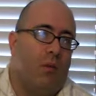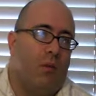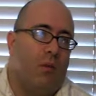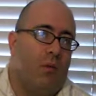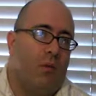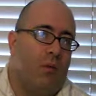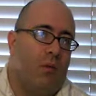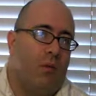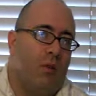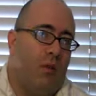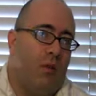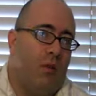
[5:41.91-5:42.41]

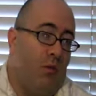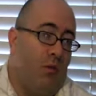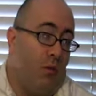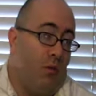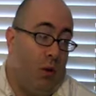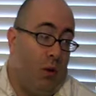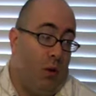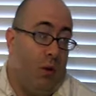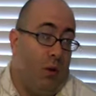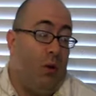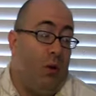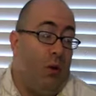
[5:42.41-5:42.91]

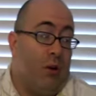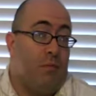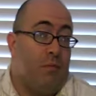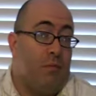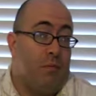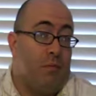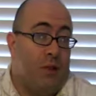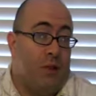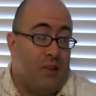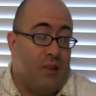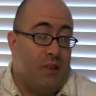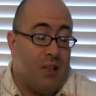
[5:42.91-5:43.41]
The Lord
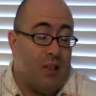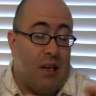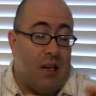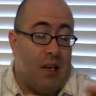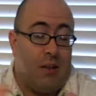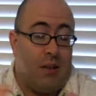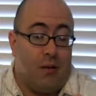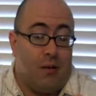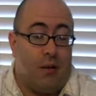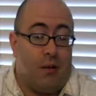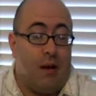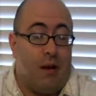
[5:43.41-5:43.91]
put
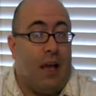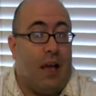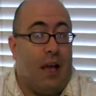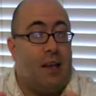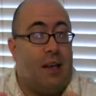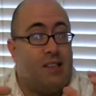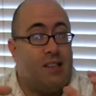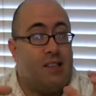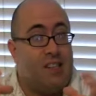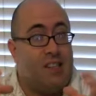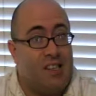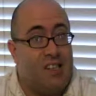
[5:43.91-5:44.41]
together a
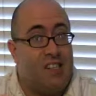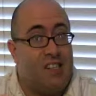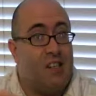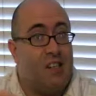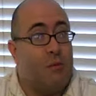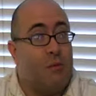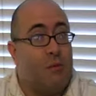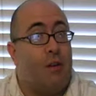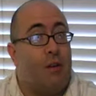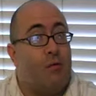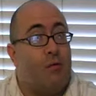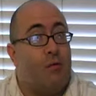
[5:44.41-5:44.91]

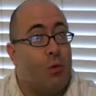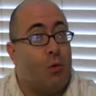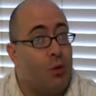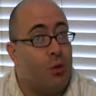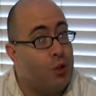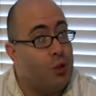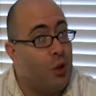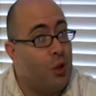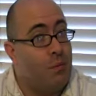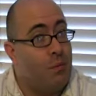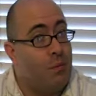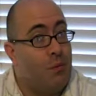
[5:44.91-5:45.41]
system of
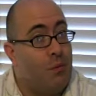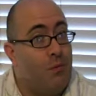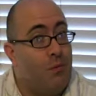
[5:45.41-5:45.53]
worship,